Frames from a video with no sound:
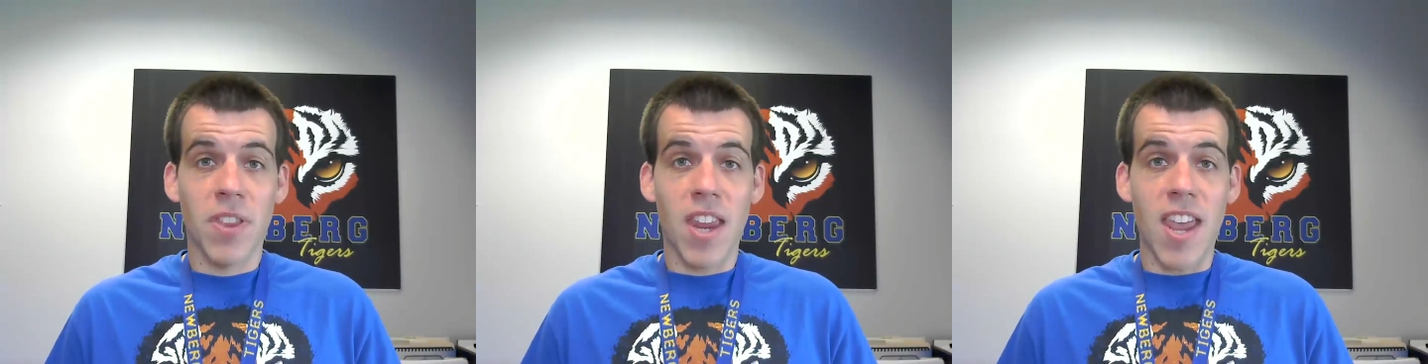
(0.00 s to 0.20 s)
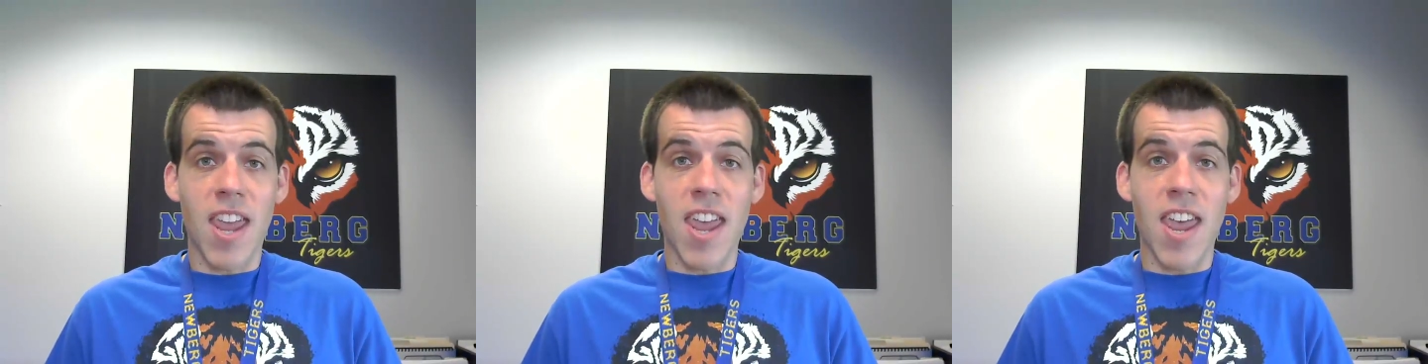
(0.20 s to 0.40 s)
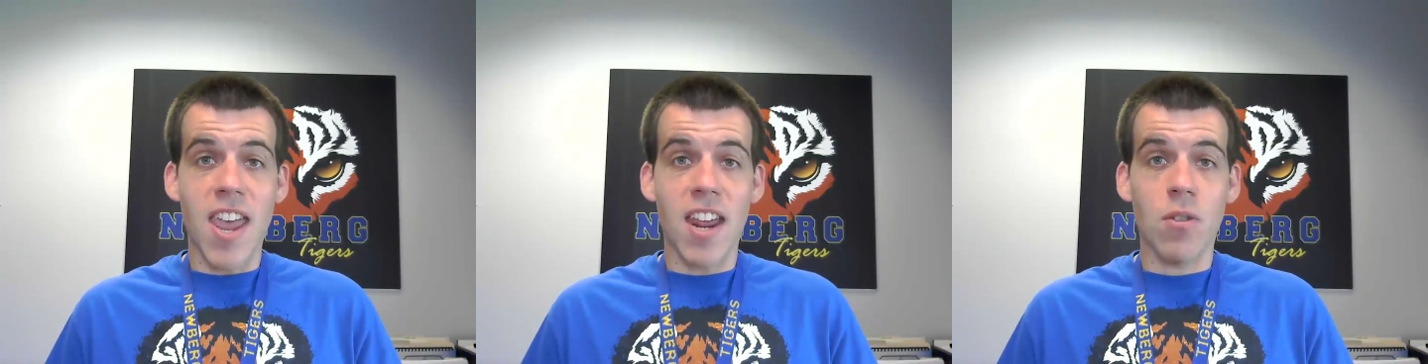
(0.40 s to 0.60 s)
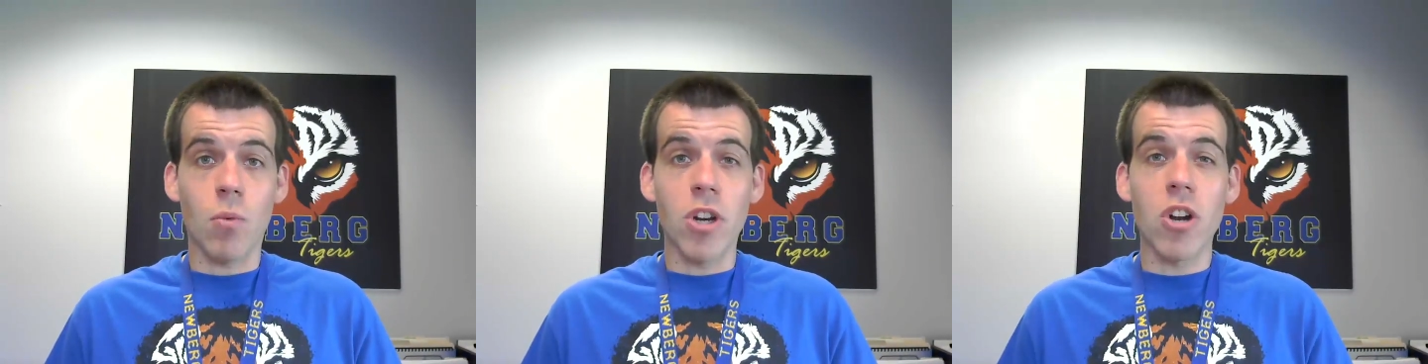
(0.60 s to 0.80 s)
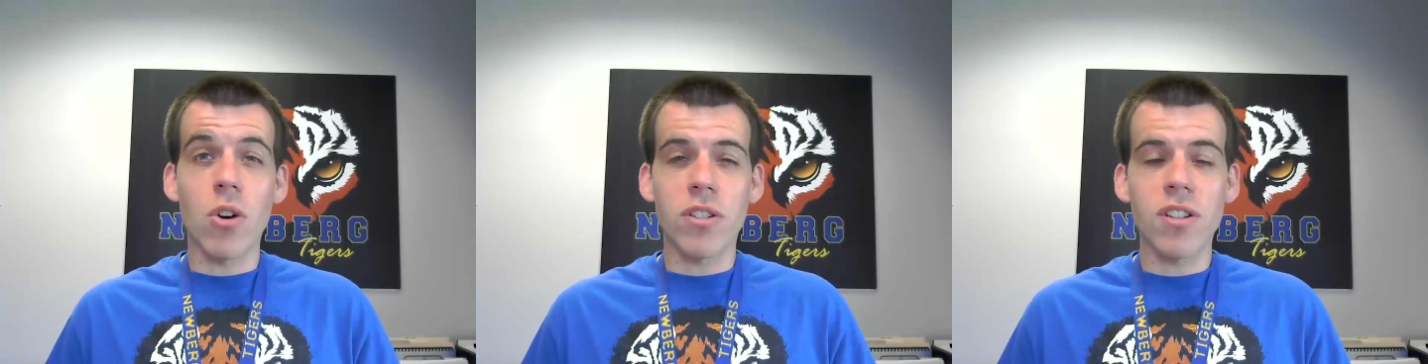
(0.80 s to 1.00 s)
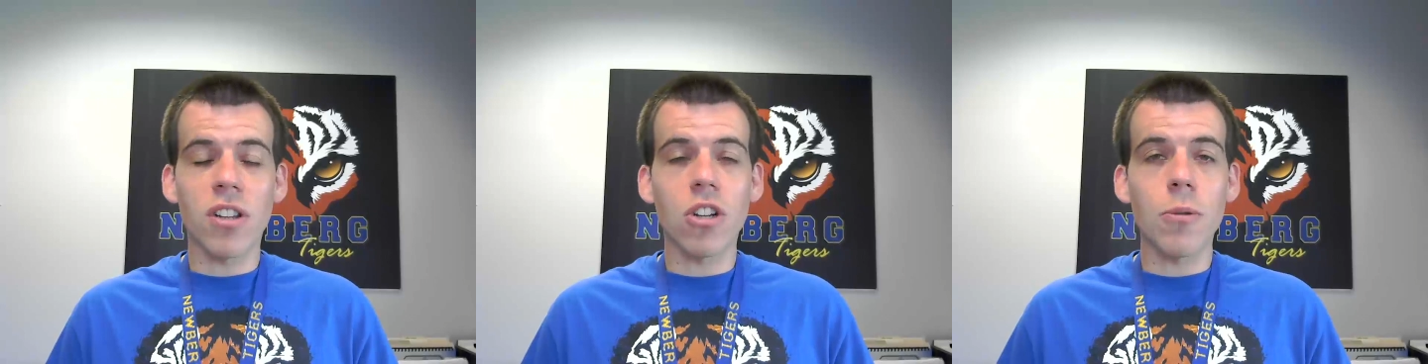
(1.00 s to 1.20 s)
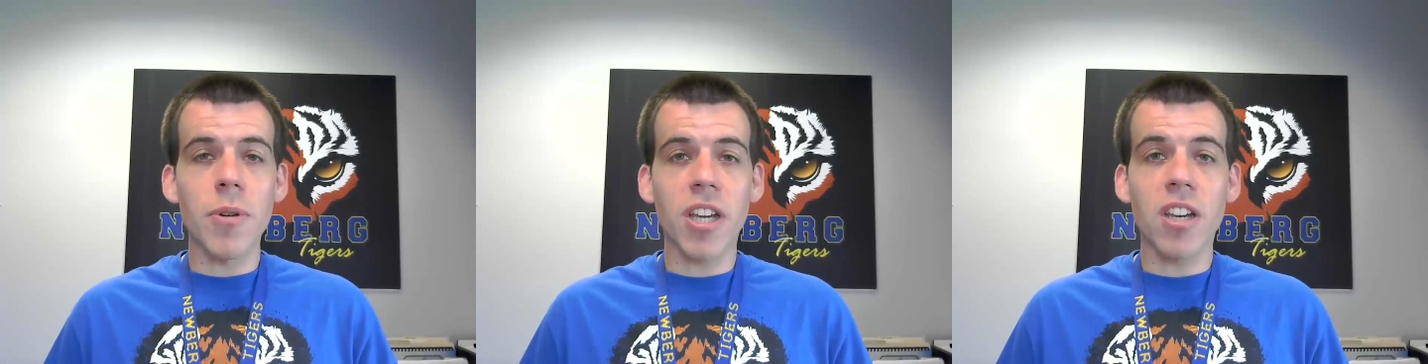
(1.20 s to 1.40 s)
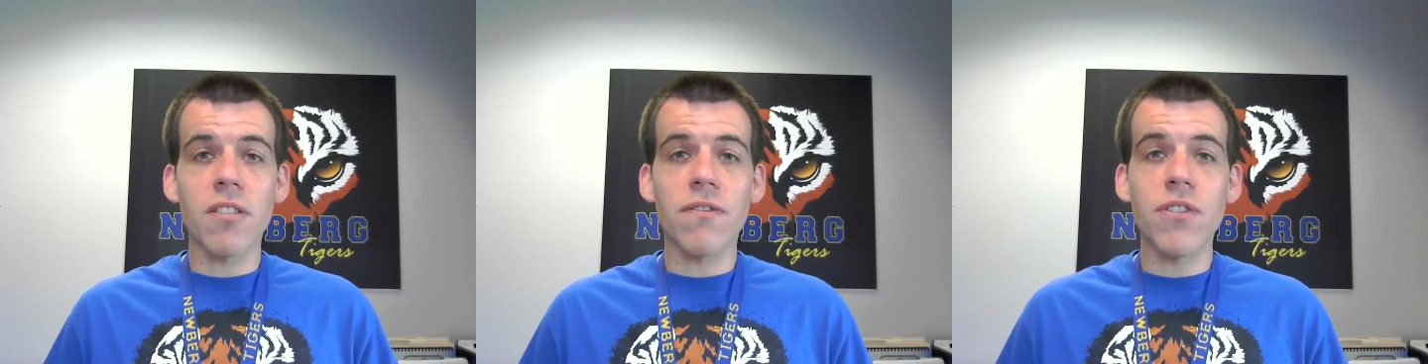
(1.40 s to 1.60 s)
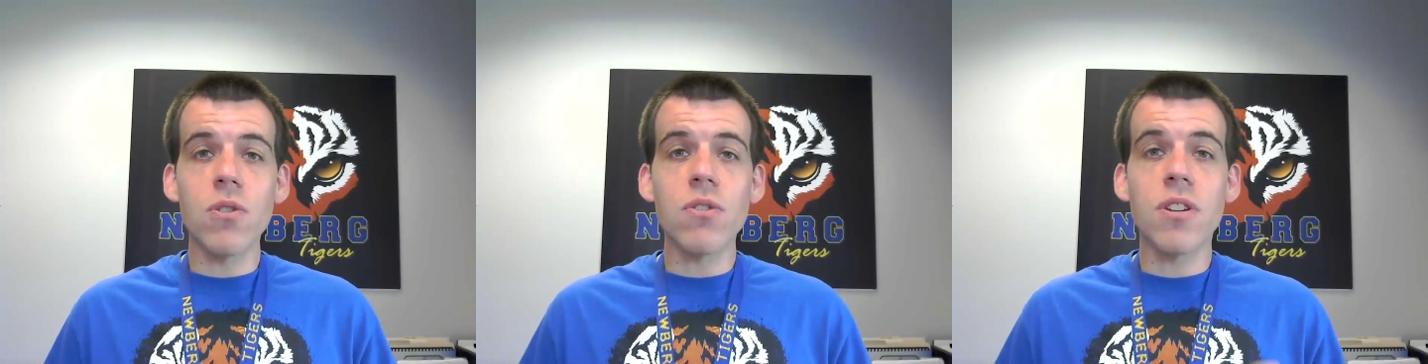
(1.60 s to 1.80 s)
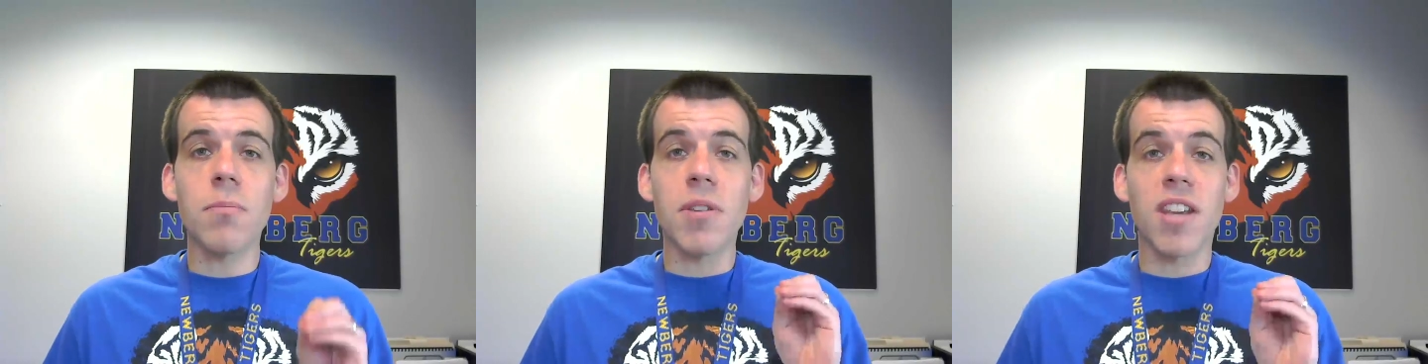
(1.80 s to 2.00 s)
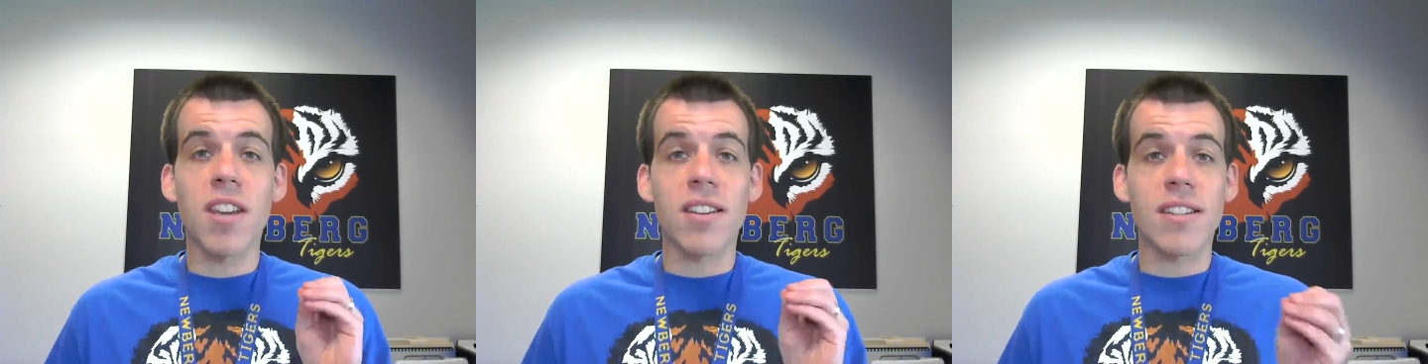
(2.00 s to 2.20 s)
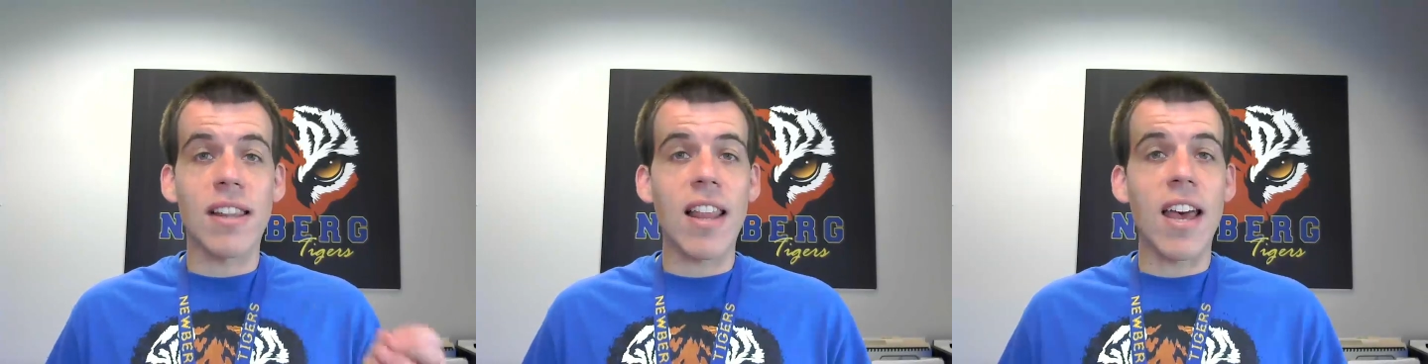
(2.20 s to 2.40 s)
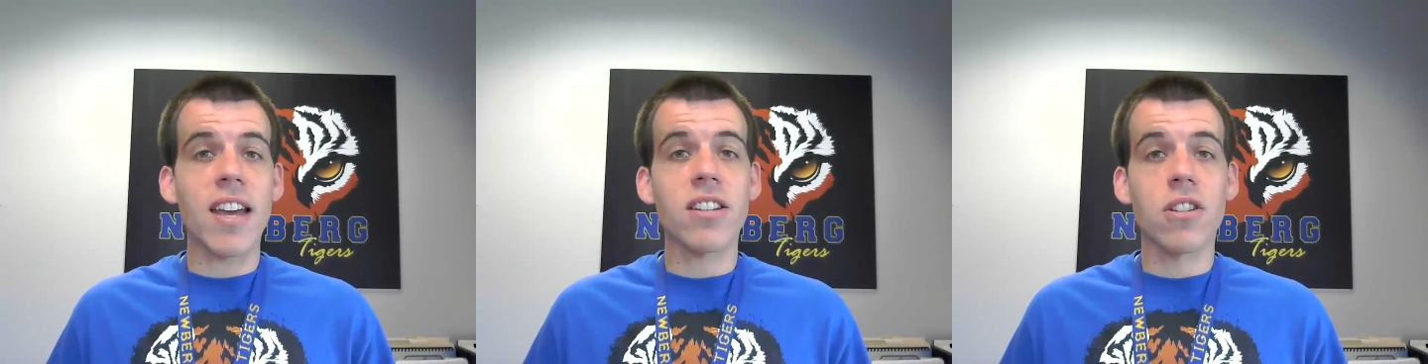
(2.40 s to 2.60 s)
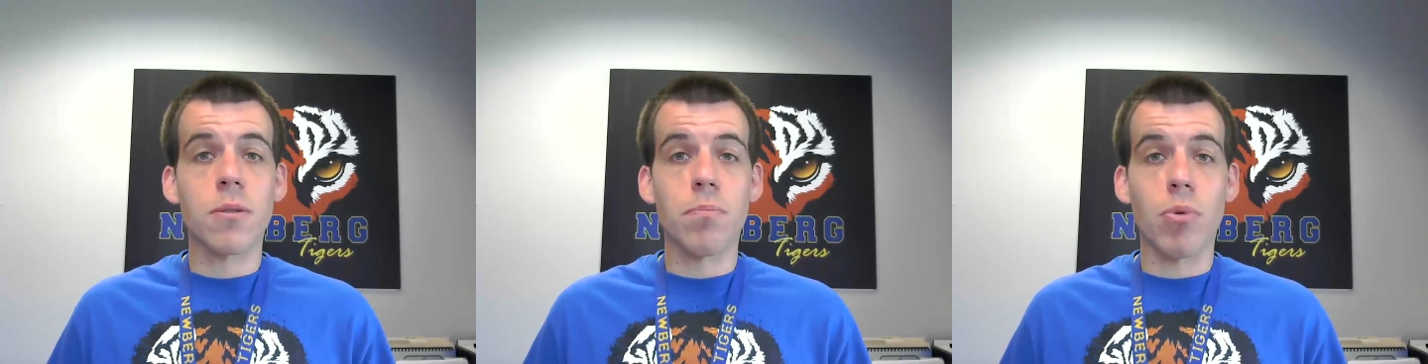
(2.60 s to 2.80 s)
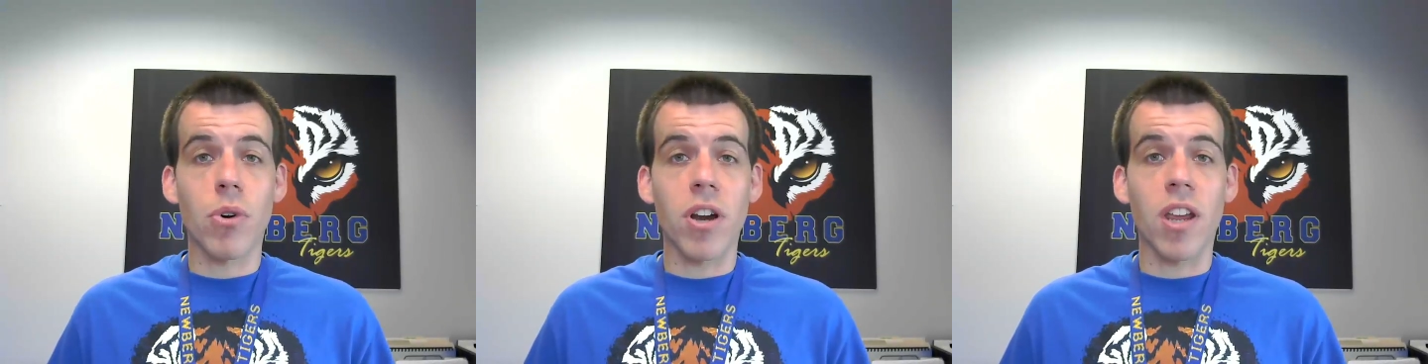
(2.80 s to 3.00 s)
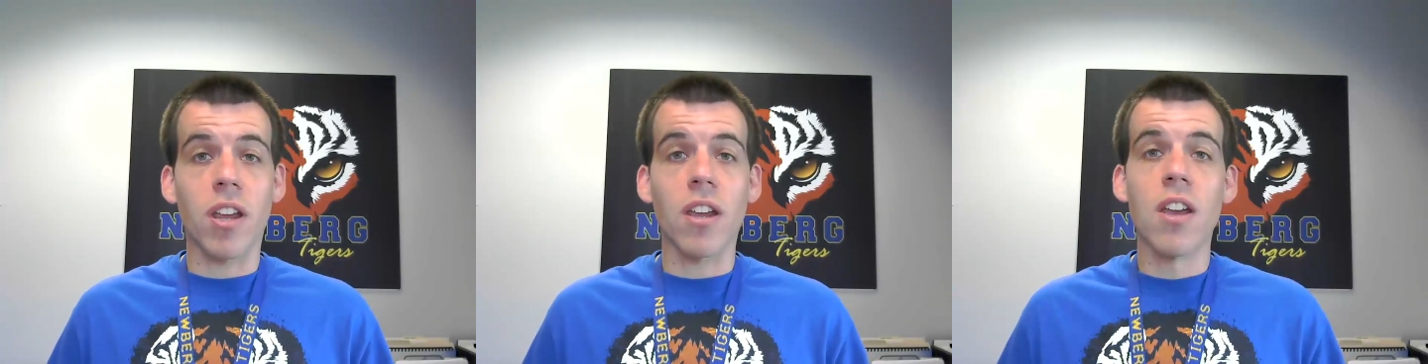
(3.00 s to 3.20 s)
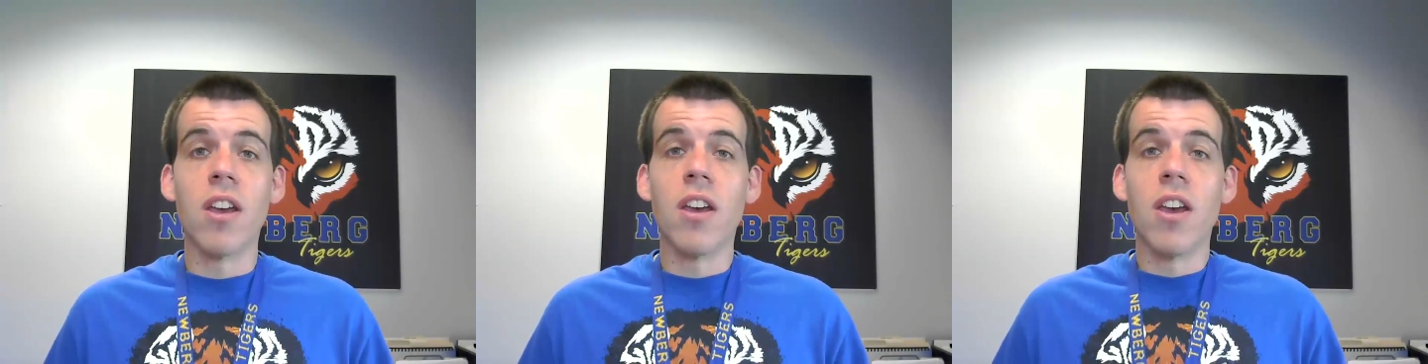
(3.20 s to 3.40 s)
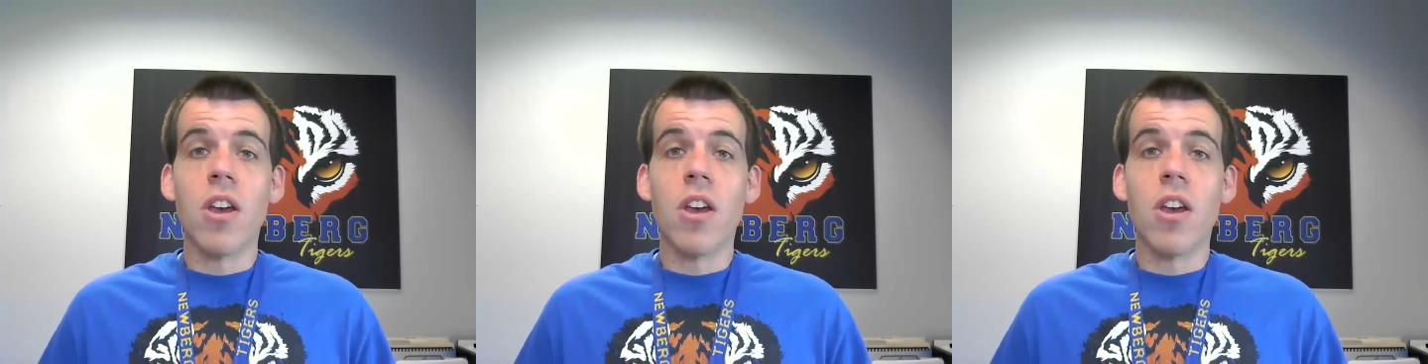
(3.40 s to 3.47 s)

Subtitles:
And we know it's a little bit confusing because last spring